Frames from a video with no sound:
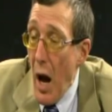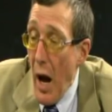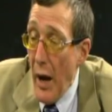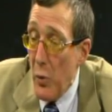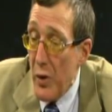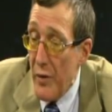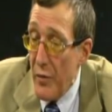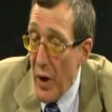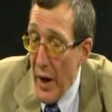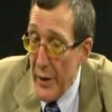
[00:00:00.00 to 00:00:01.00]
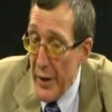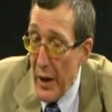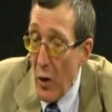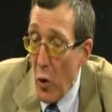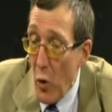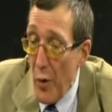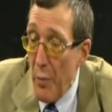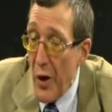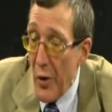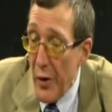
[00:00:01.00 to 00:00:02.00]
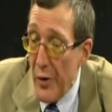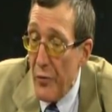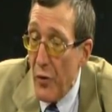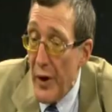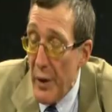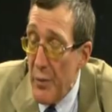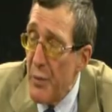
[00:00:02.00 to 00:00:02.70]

I would have liked a lower barrier for him